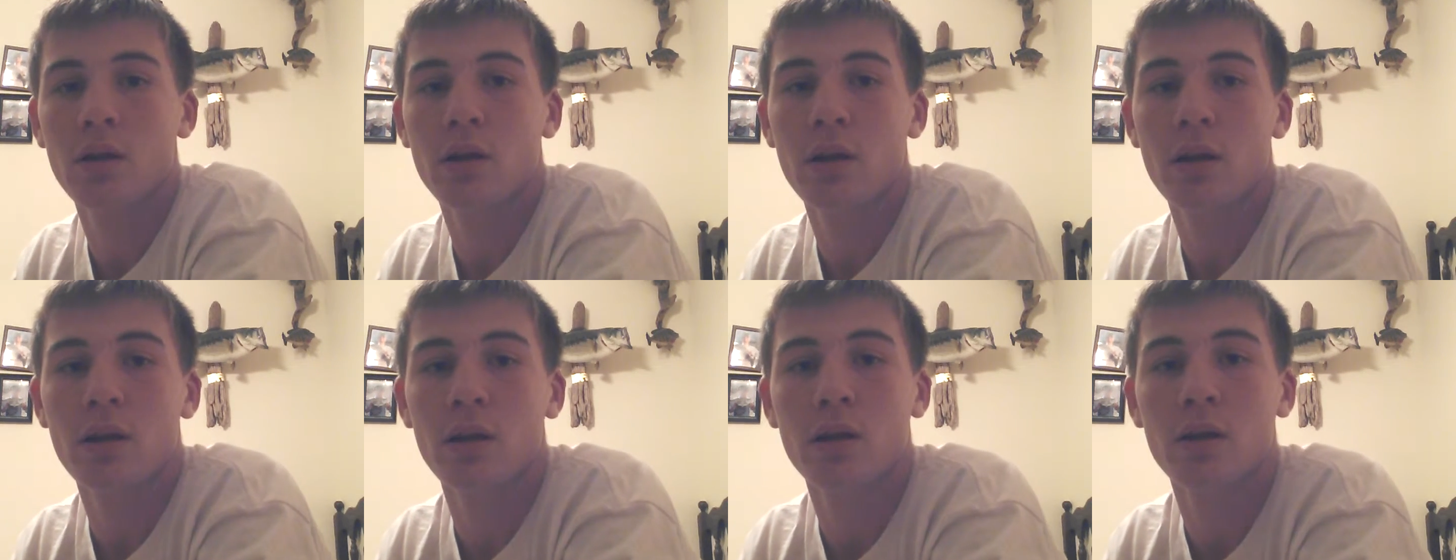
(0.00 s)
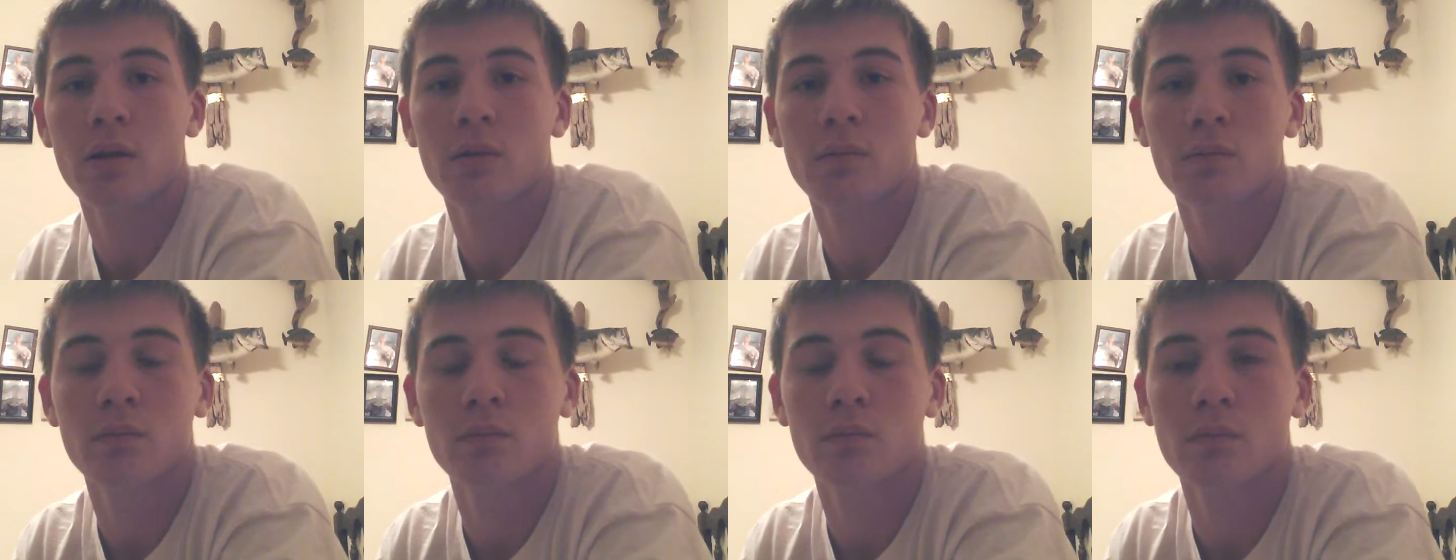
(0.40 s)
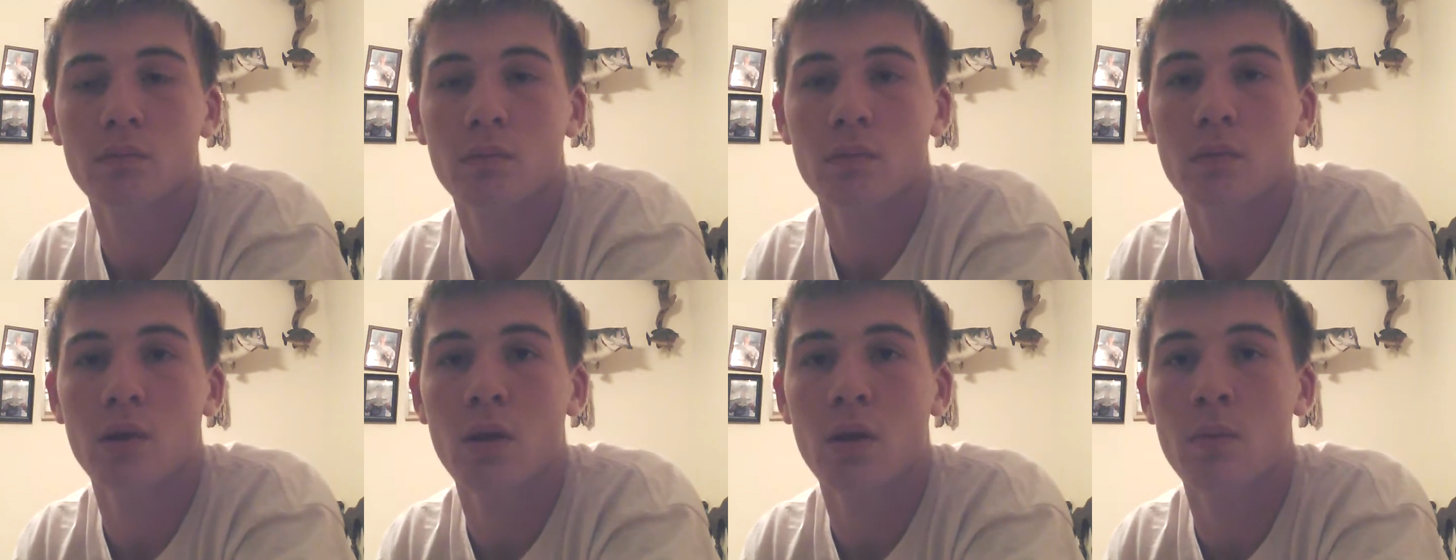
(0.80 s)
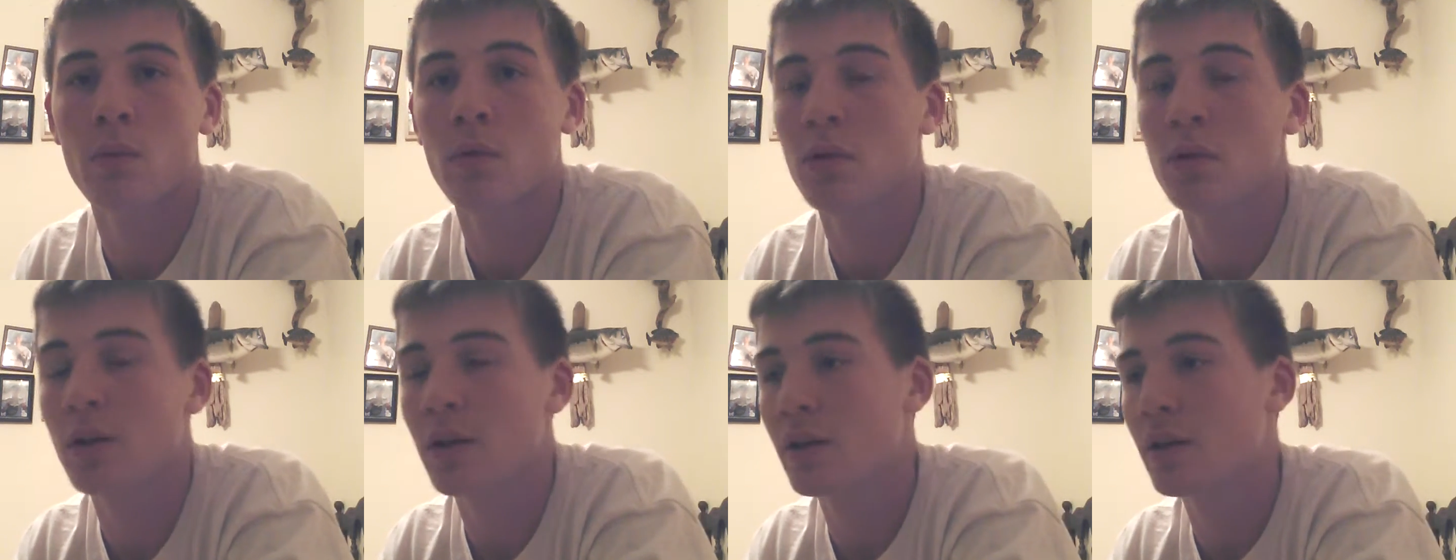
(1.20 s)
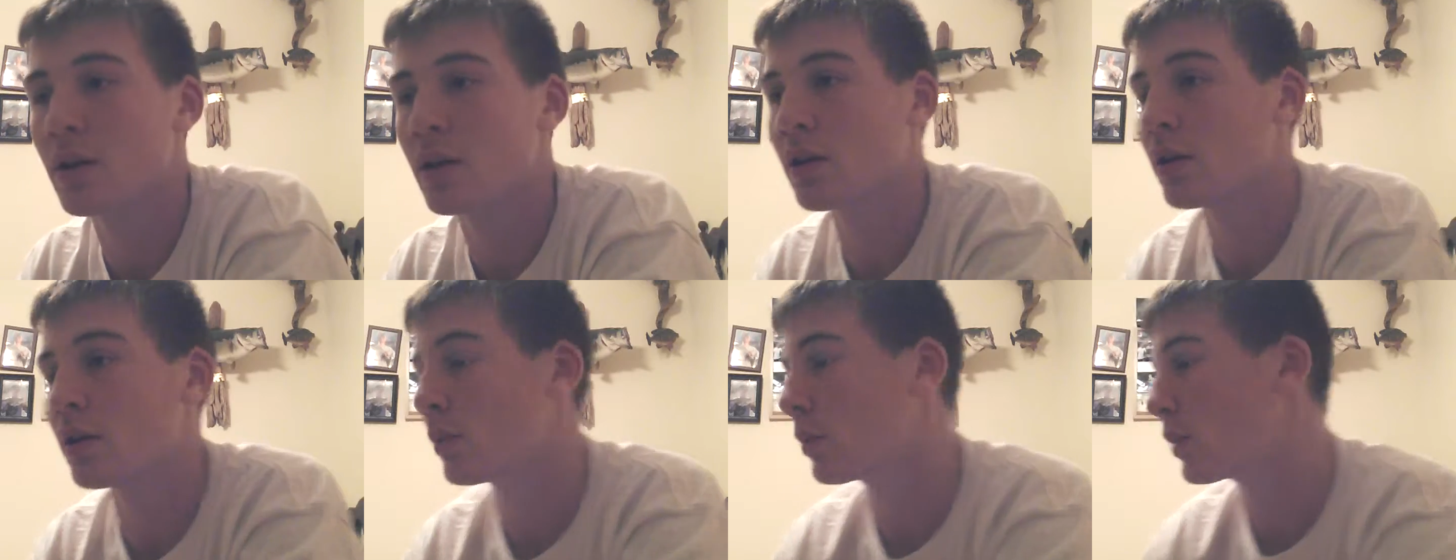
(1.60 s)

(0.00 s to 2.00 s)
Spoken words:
I'm going down there and I'm